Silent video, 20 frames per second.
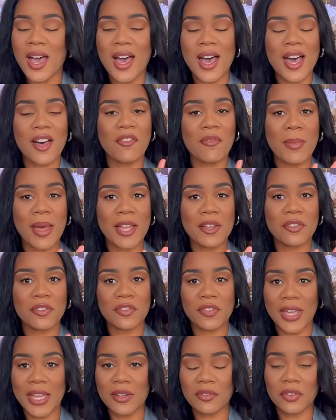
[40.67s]
of my
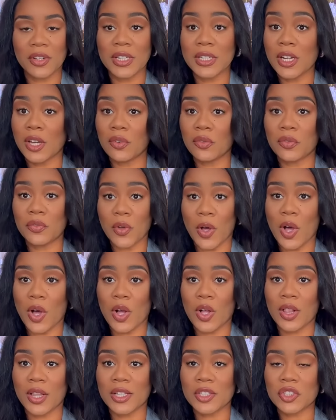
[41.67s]
favorite
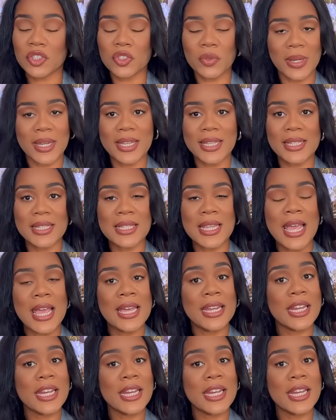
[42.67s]
fall trends.